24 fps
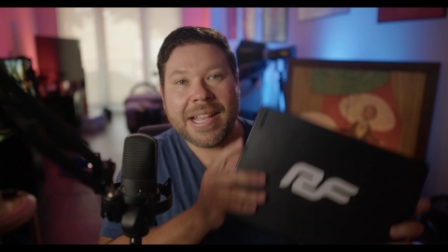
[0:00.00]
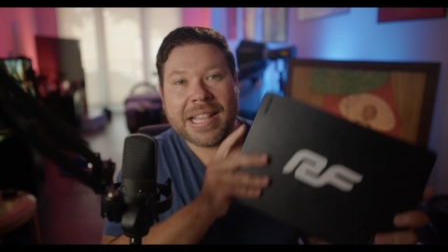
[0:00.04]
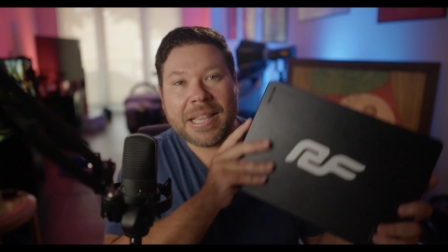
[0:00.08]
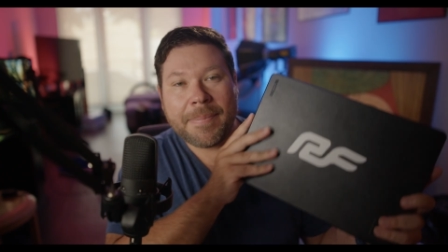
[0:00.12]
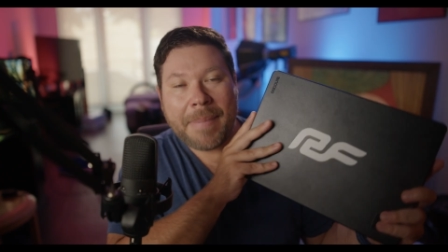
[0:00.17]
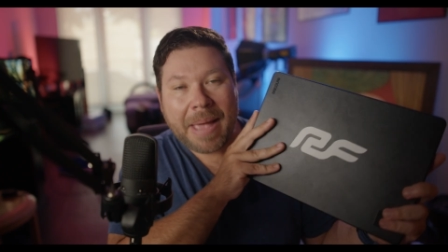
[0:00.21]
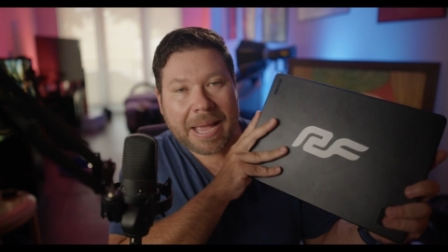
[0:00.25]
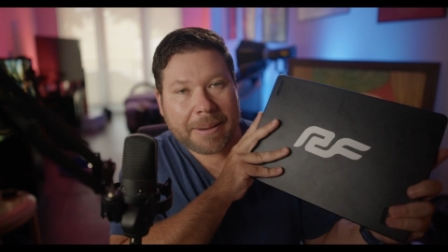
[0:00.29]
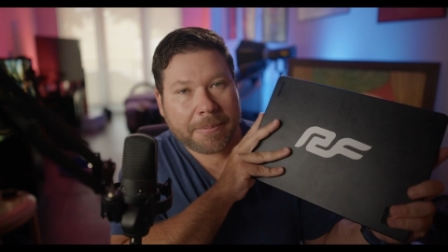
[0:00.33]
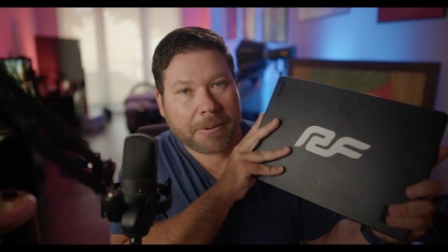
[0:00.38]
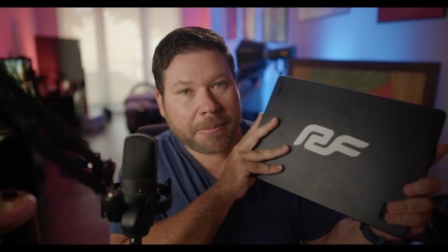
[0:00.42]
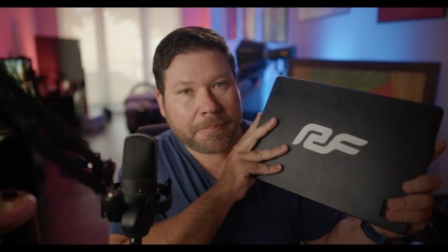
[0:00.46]
The
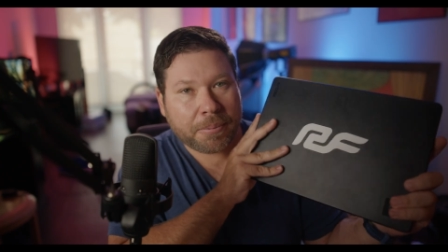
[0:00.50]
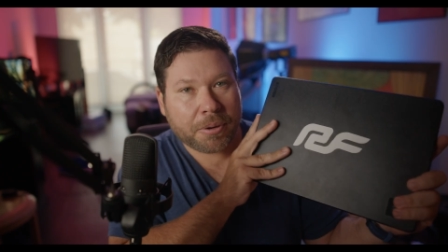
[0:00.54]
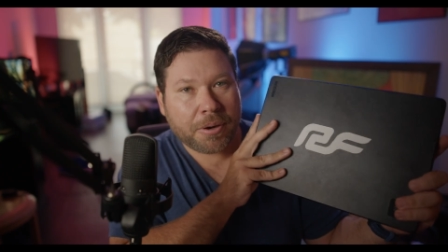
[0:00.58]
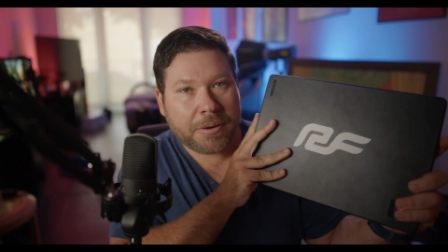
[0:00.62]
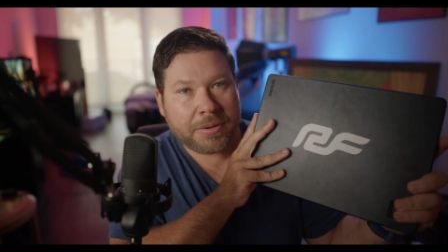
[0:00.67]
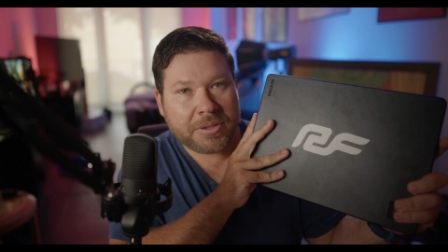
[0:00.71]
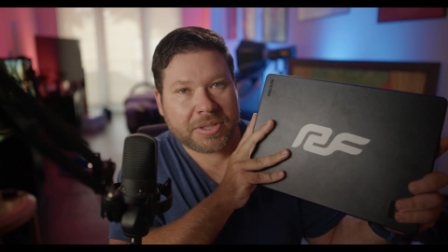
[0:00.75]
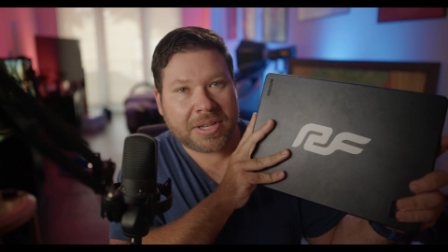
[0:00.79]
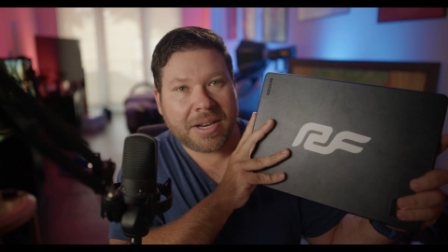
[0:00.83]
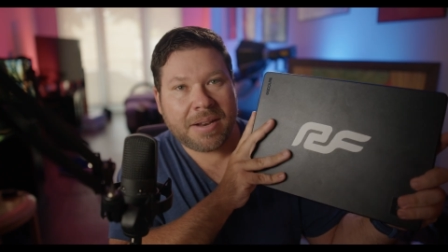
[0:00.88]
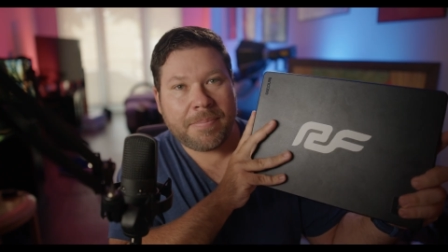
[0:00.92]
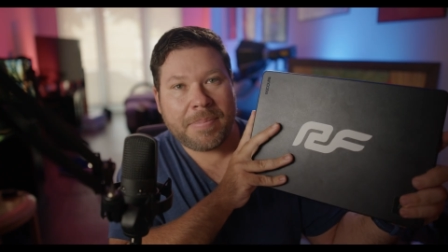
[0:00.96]
MacBook Pro
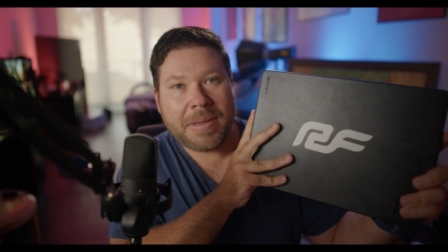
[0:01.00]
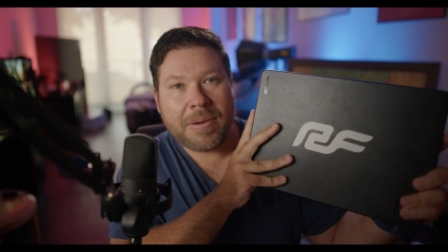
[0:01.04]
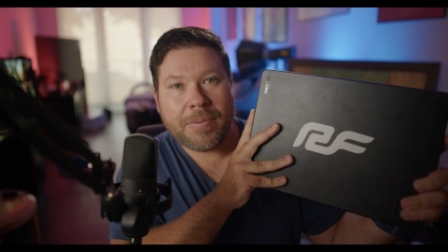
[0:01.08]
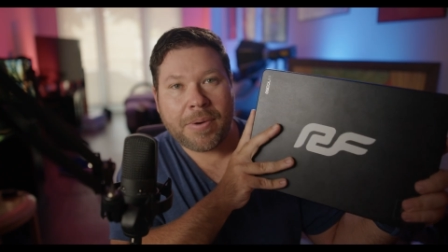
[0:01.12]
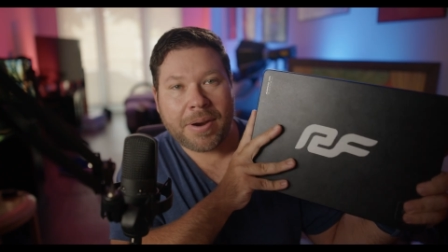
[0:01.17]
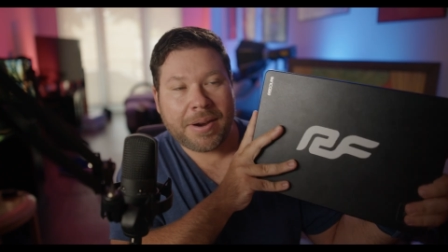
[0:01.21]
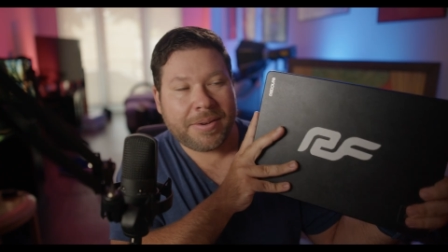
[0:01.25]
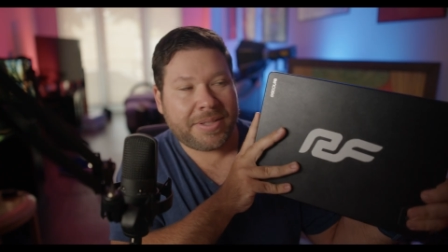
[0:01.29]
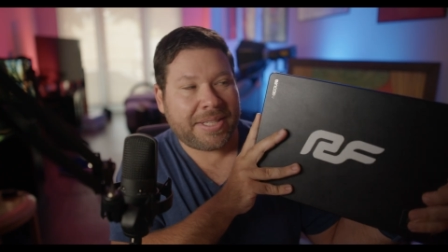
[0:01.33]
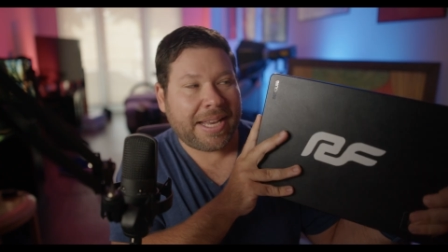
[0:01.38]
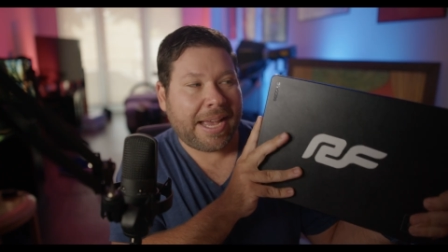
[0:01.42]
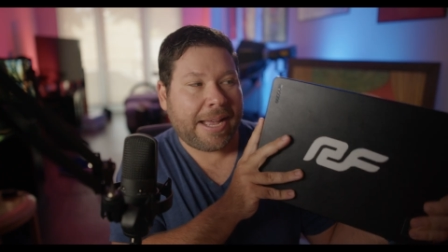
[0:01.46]
is going to be
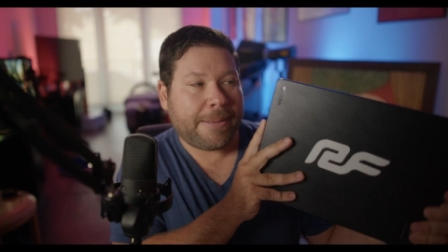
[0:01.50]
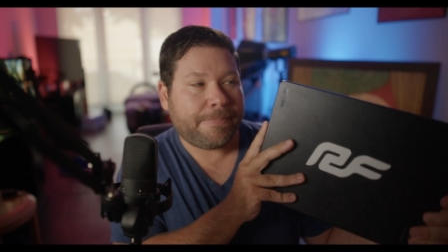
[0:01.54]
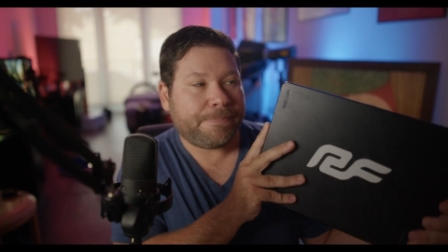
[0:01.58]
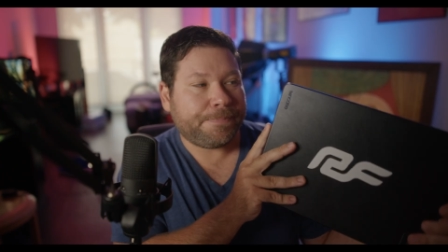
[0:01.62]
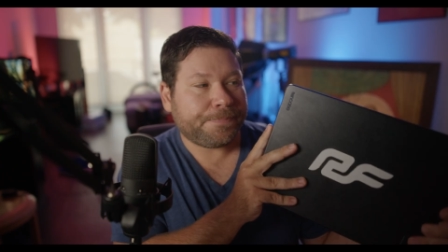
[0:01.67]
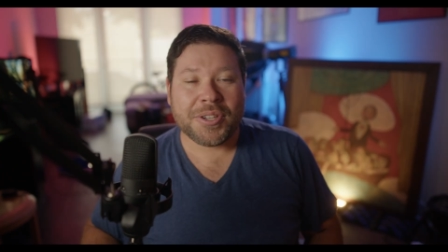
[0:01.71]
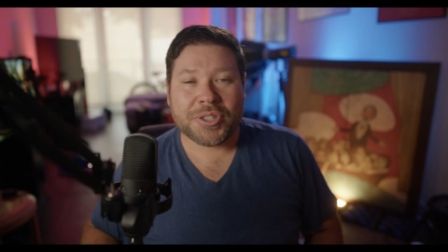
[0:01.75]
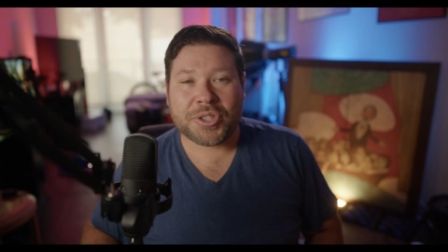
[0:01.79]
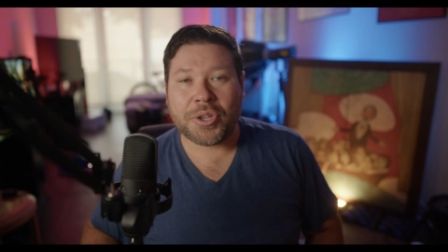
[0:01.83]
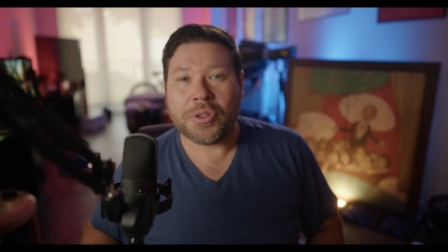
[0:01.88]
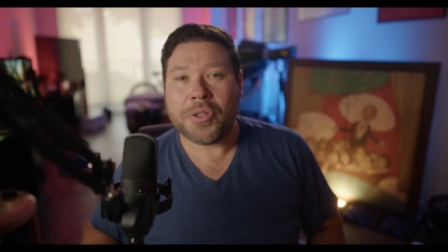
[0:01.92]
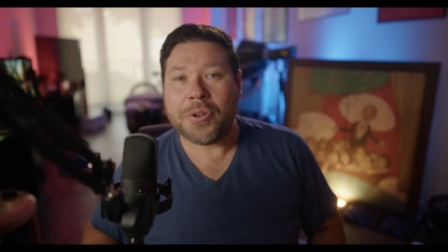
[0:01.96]
where it's at.
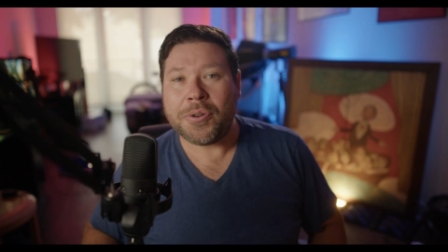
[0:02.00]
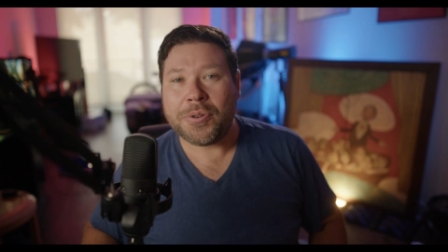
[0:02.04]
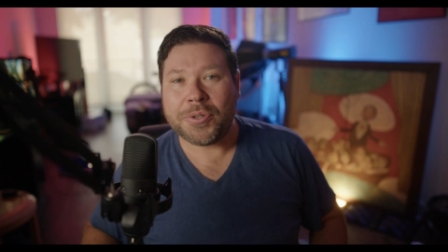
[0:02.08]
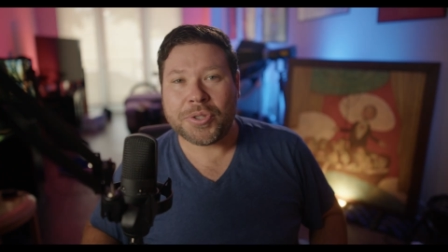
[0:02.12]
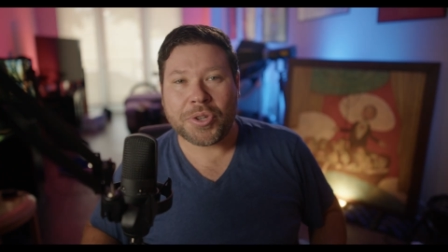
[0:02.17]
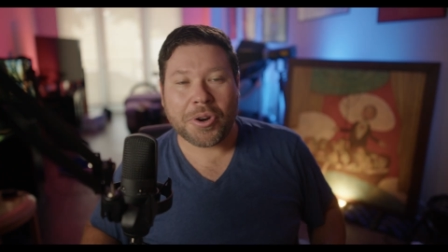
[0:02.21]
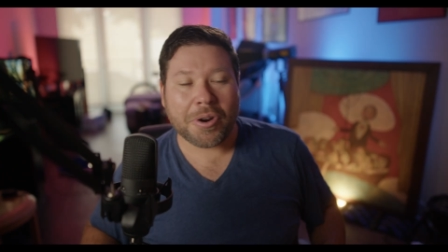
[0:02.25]
So those